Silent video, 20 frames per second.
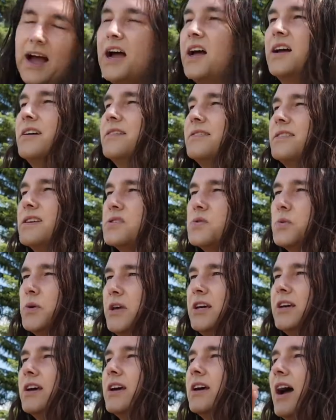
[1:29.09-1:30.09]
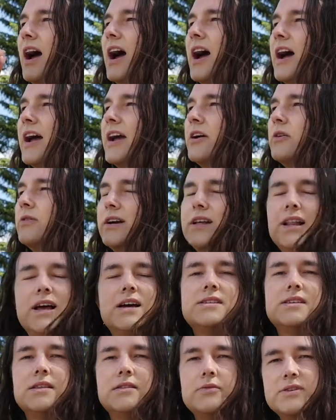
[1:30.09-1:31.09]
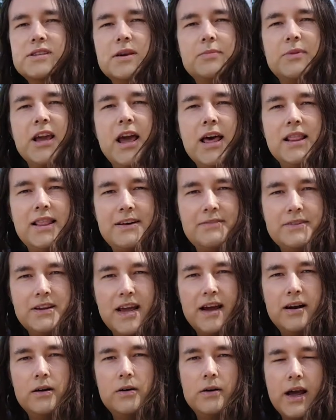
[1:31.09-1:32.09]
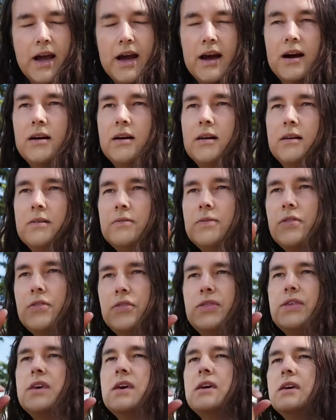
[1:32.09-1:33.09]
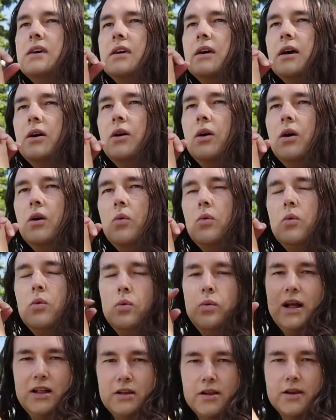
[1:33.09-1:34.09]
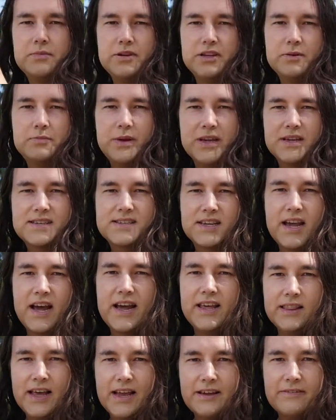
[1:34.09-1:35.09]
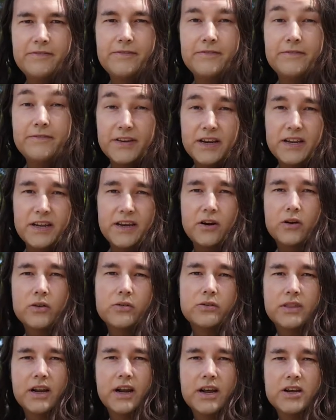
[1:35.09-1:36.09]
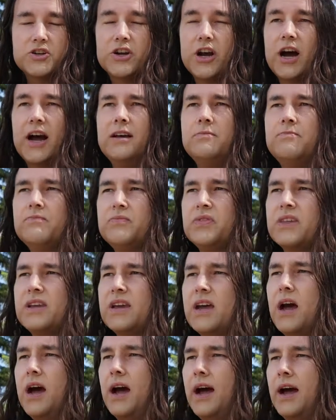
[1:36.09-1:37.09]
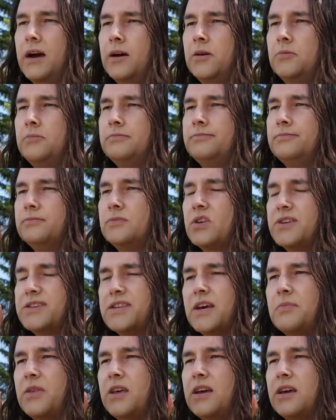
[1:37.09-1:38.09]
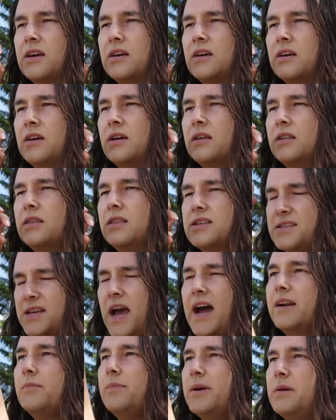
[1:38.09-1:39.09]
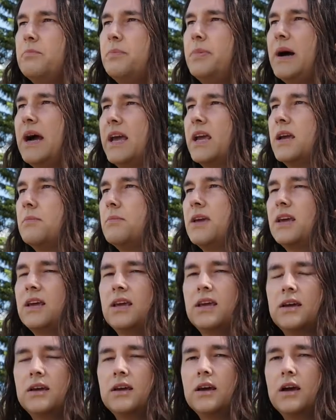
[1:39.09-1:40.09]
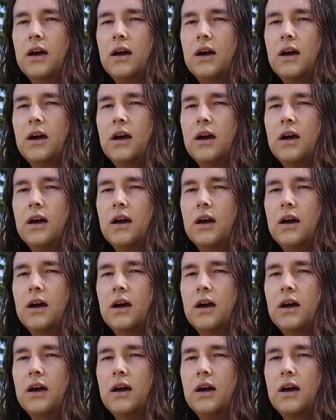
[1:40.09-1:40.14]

uh, this week I realized that there was something I left out of the Welcome to Big Sky Life video that I shot. Um, there's something that's kind of been bugging me